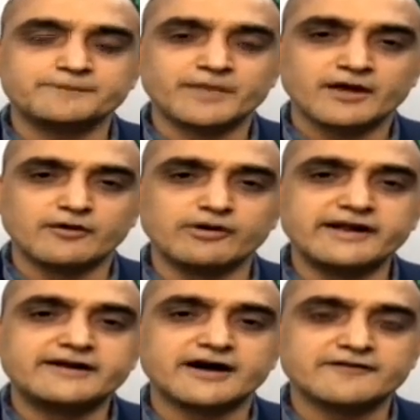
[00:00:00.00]
only
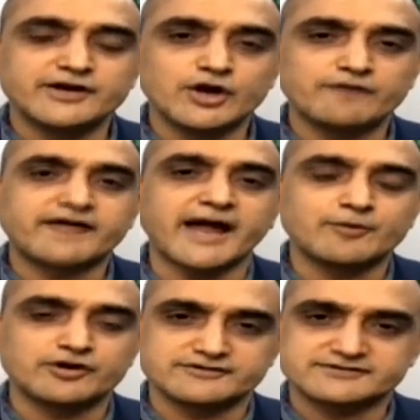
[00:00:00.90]
done when you have time
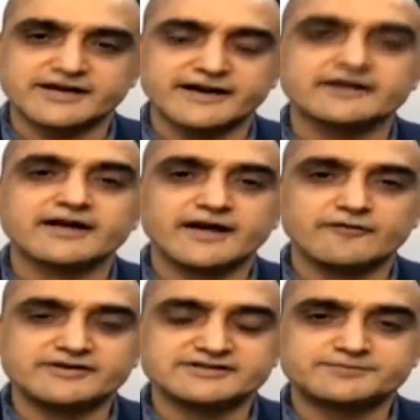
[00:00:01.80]
on your side,
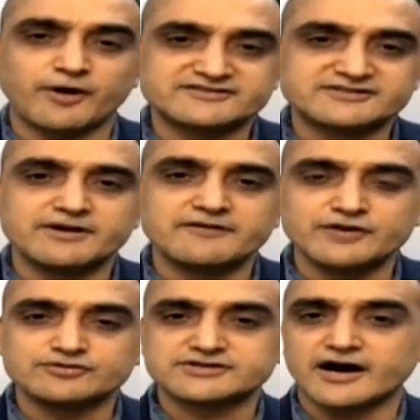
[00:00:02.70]
which is possible when
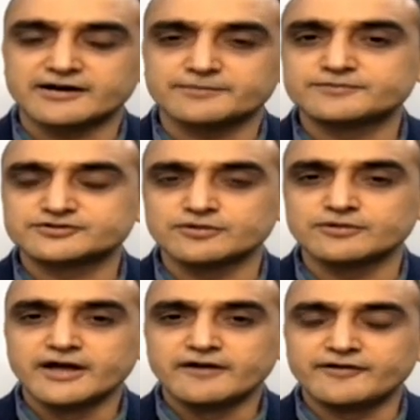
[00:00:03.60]
you start up. So
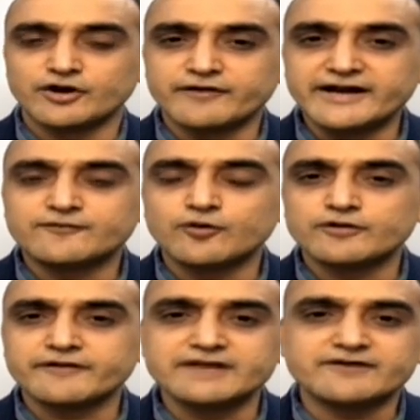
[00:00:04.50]
when you're 24,
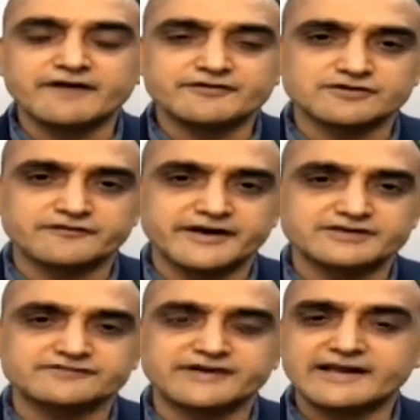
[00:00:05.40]
25 years of
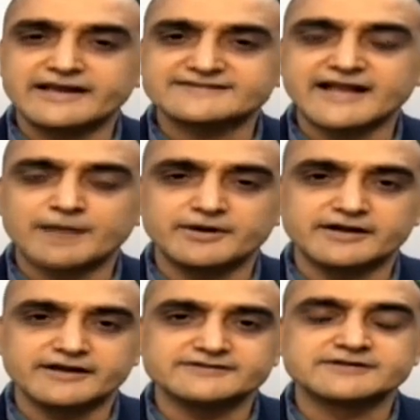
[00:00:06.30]
age, very less
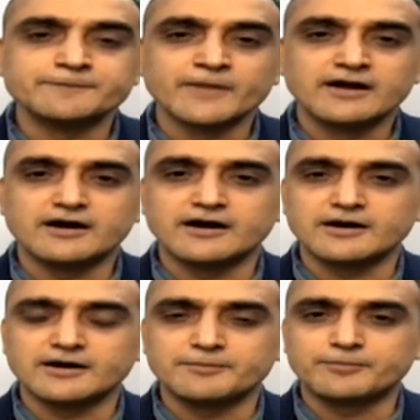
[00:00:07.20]
liabilities, uh,
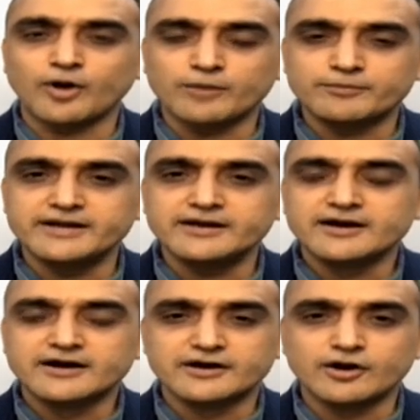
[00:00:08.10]
uh, probably
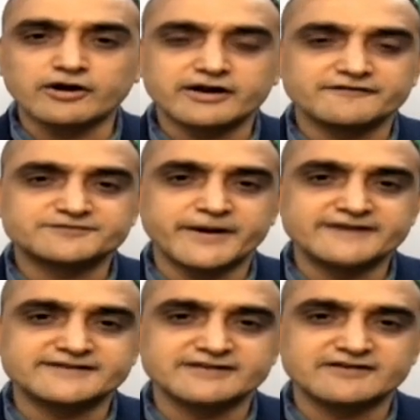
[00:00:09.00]
not enough
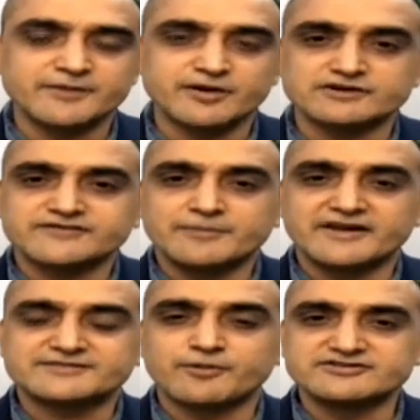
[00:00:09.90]
spends as well because family
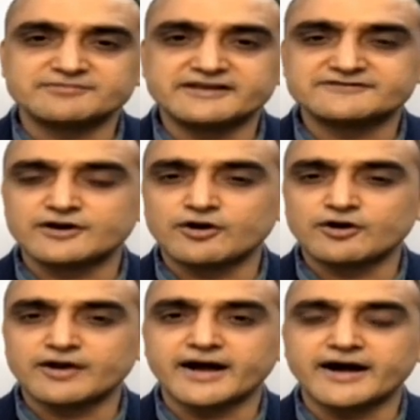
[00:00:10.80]
responsibilities will not
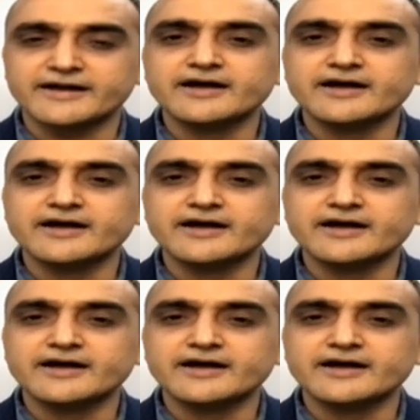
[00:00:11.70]
be high.